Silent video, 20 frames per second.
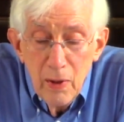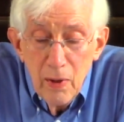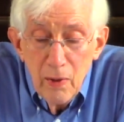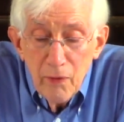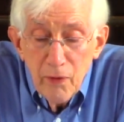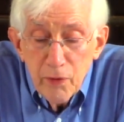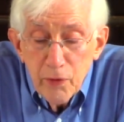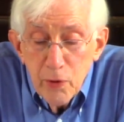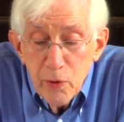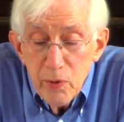
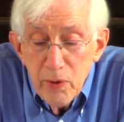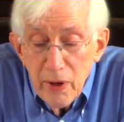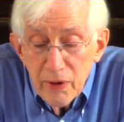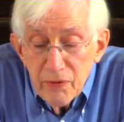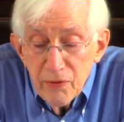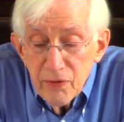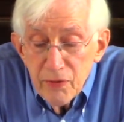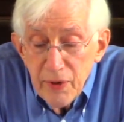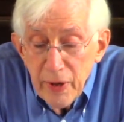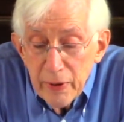The
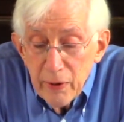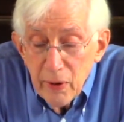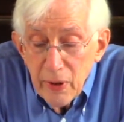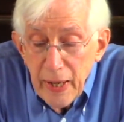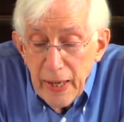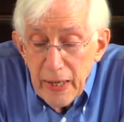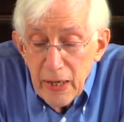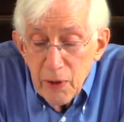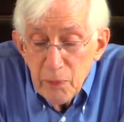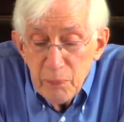24
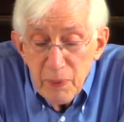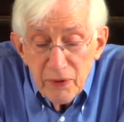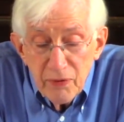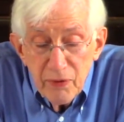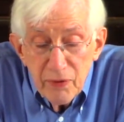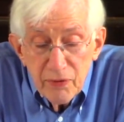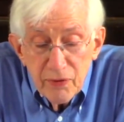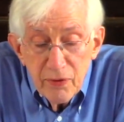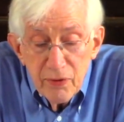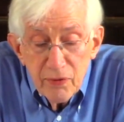segregated
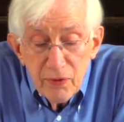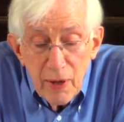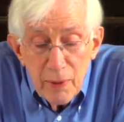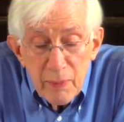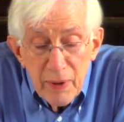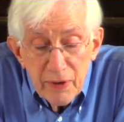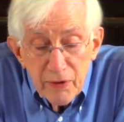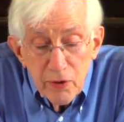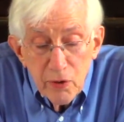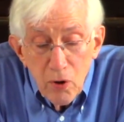businesses I
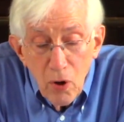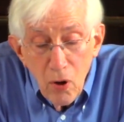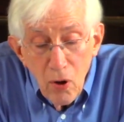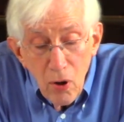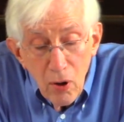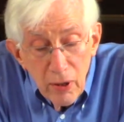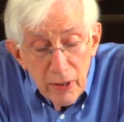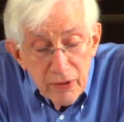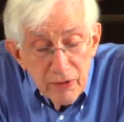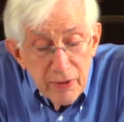mentioned
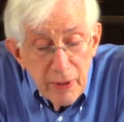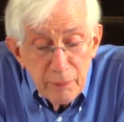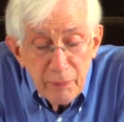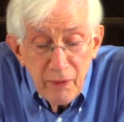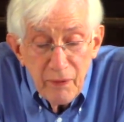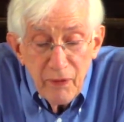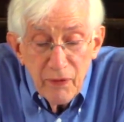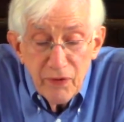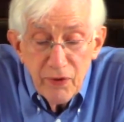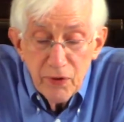all
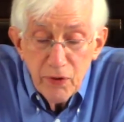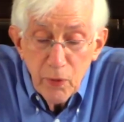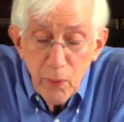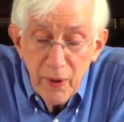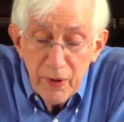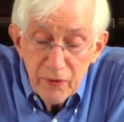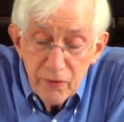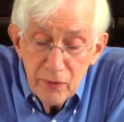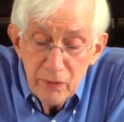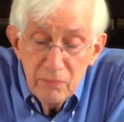accepted the
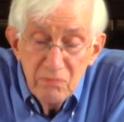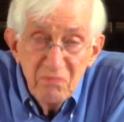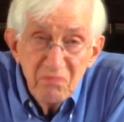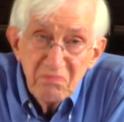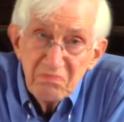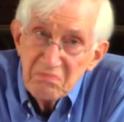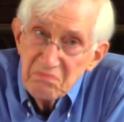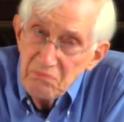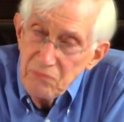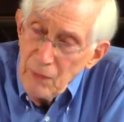situation,
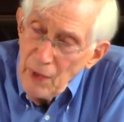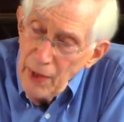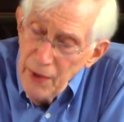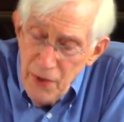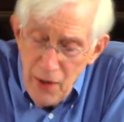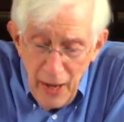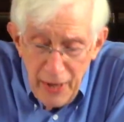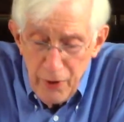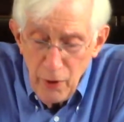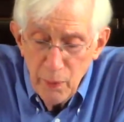
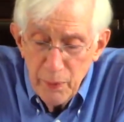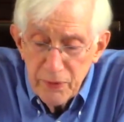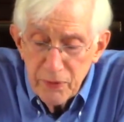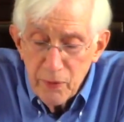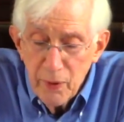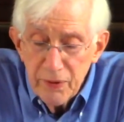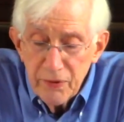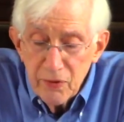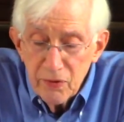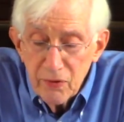not always
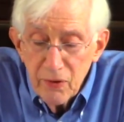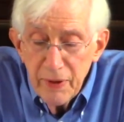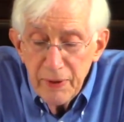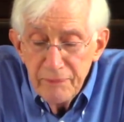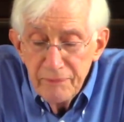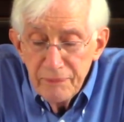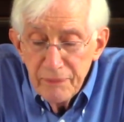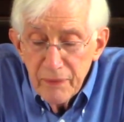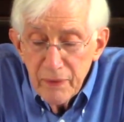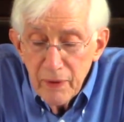graciously.
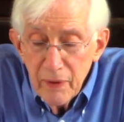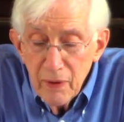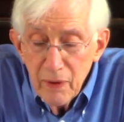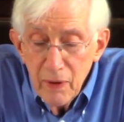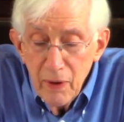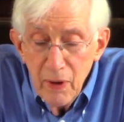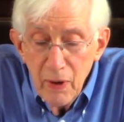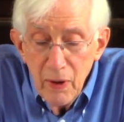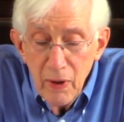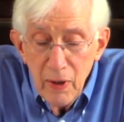
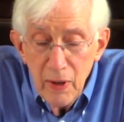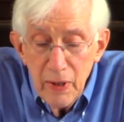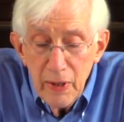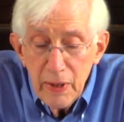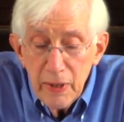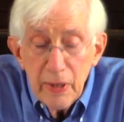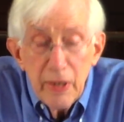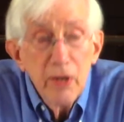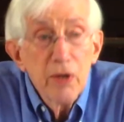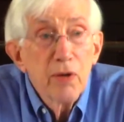
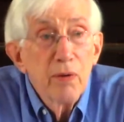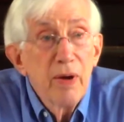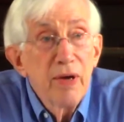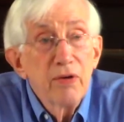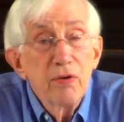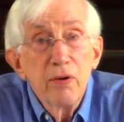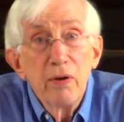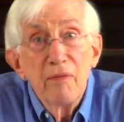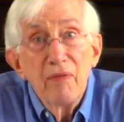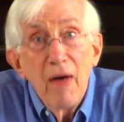
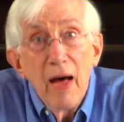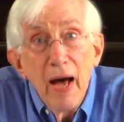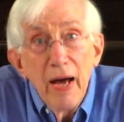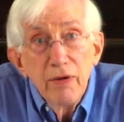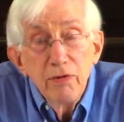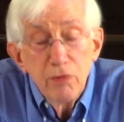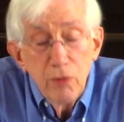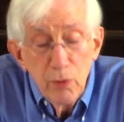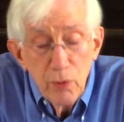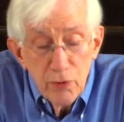Integration of the high
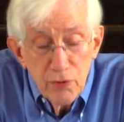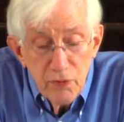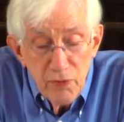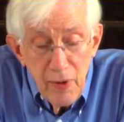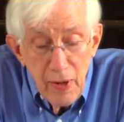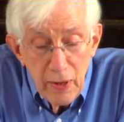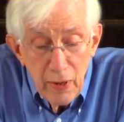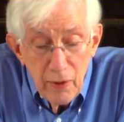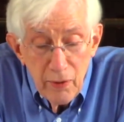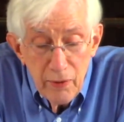schools
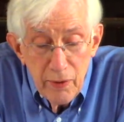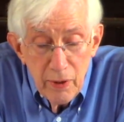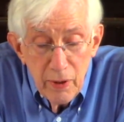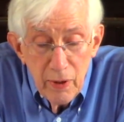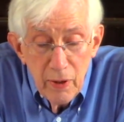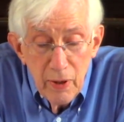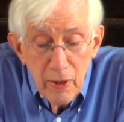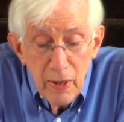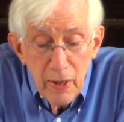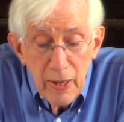followed
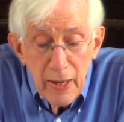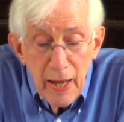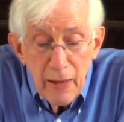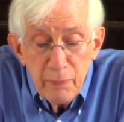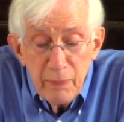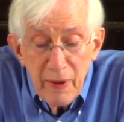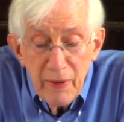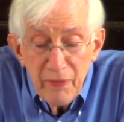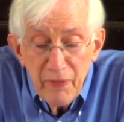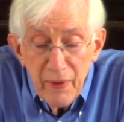and
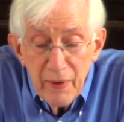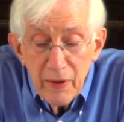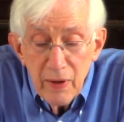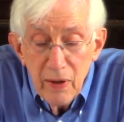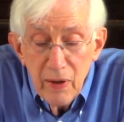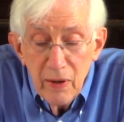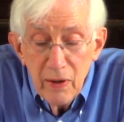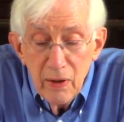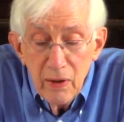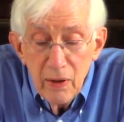meant that
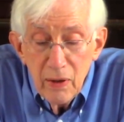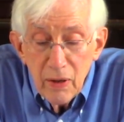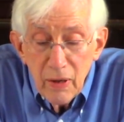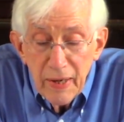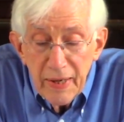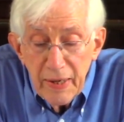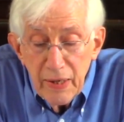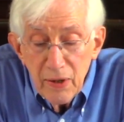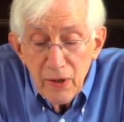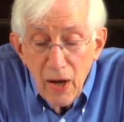
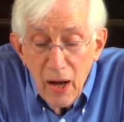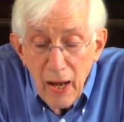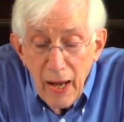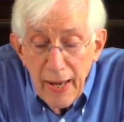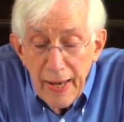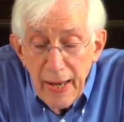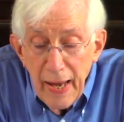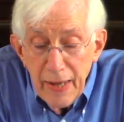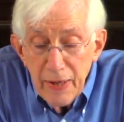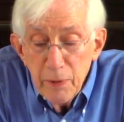Lincoln
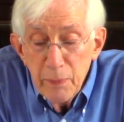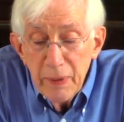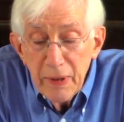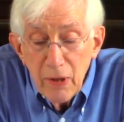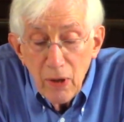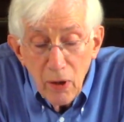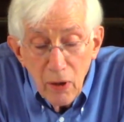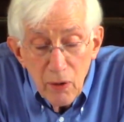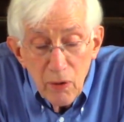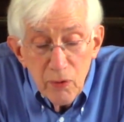High had to be
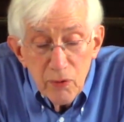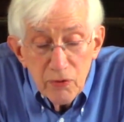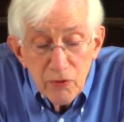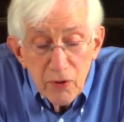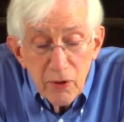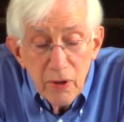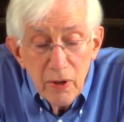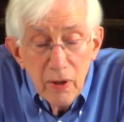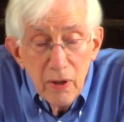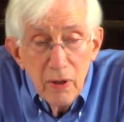closed
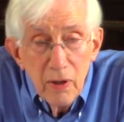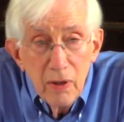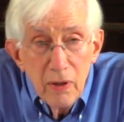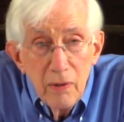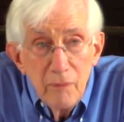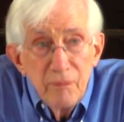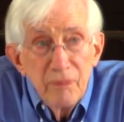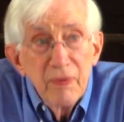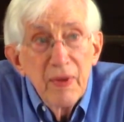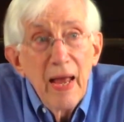
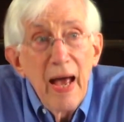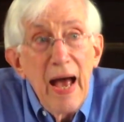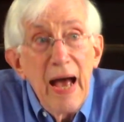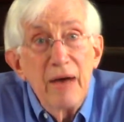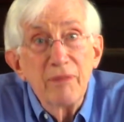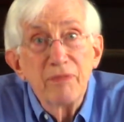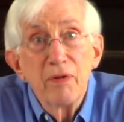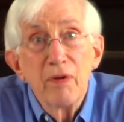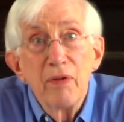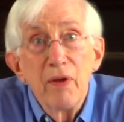
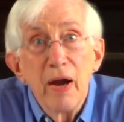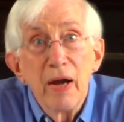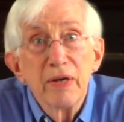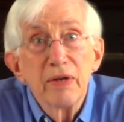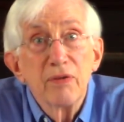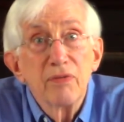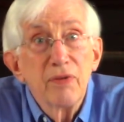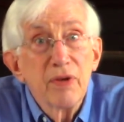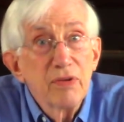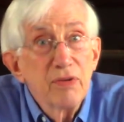after the
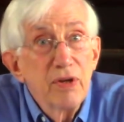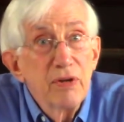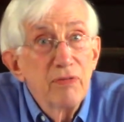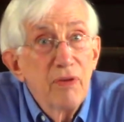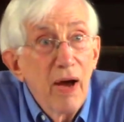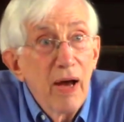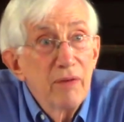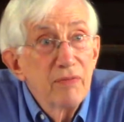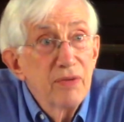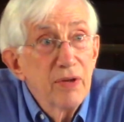
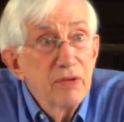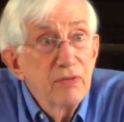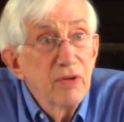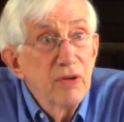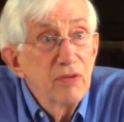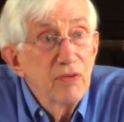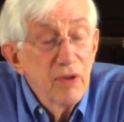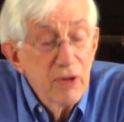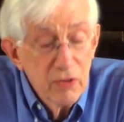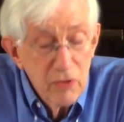
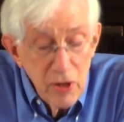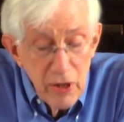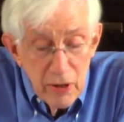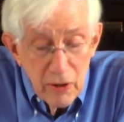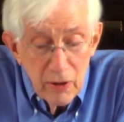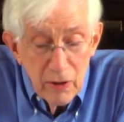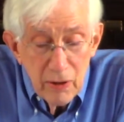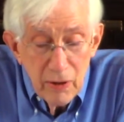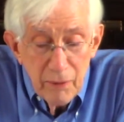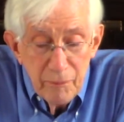1965-66 year. You